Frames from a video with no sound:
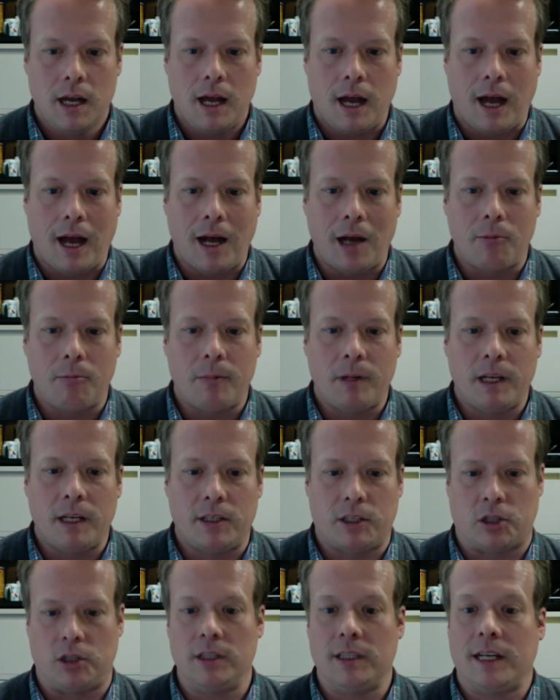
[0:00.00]
Uh,
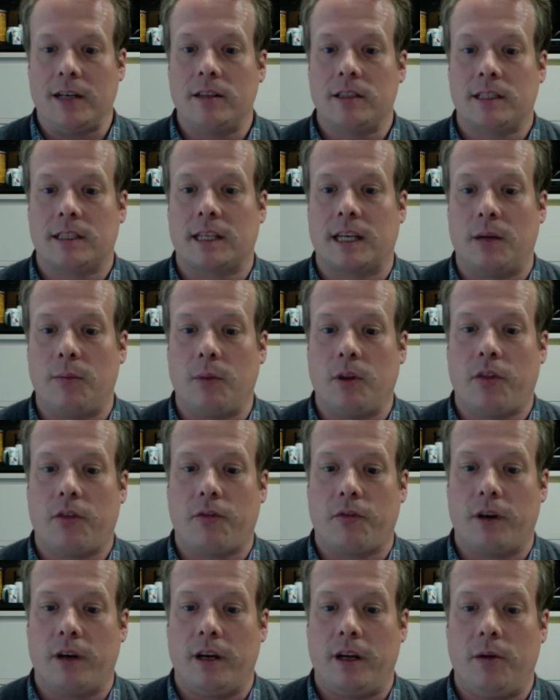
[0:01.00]
it turned out Schema
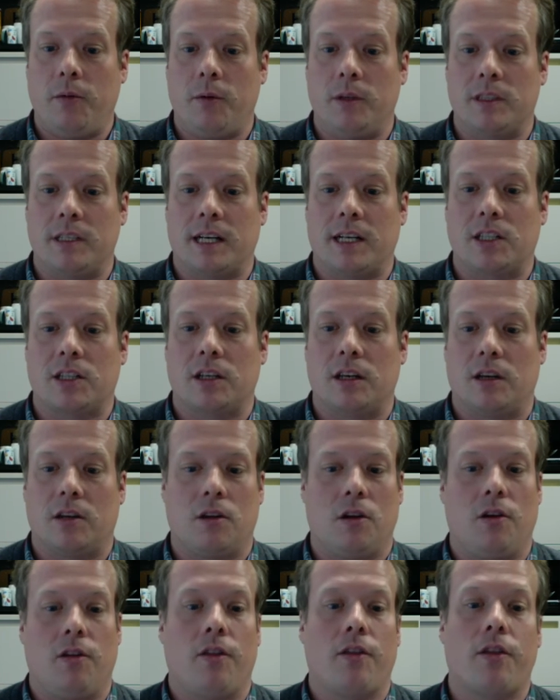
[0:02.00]
3 was actually
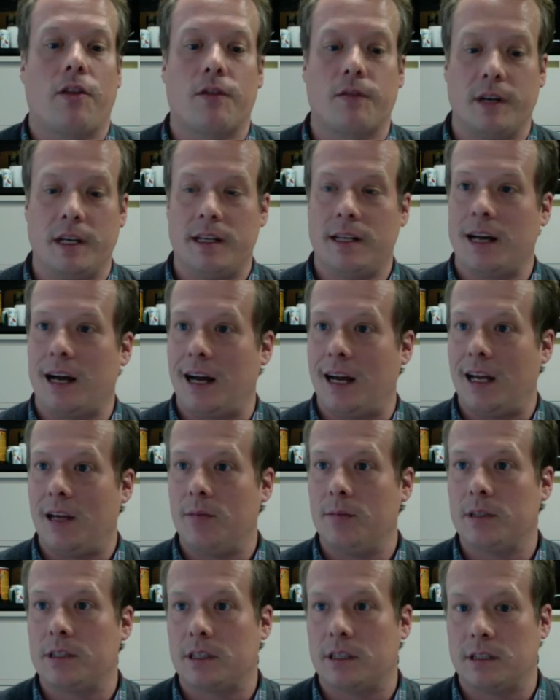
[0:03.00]
cloned three
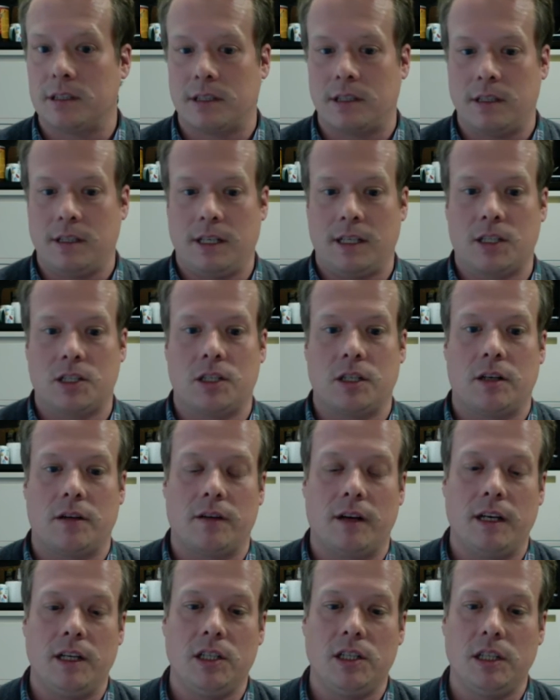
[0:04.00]
times into the next
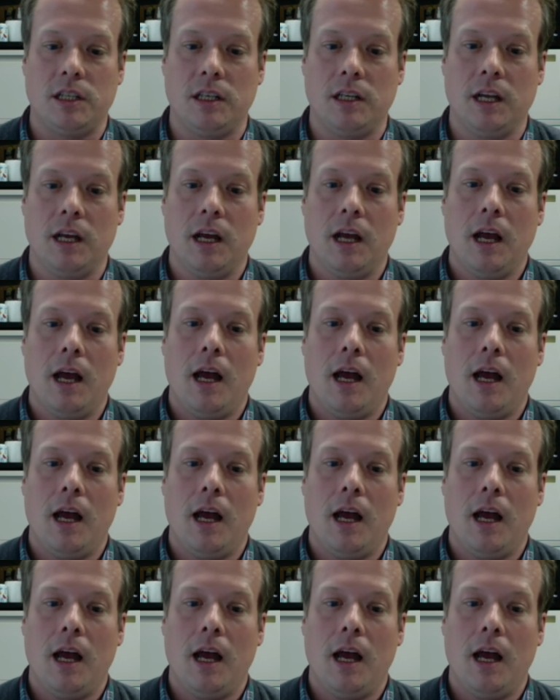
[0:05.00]
generation.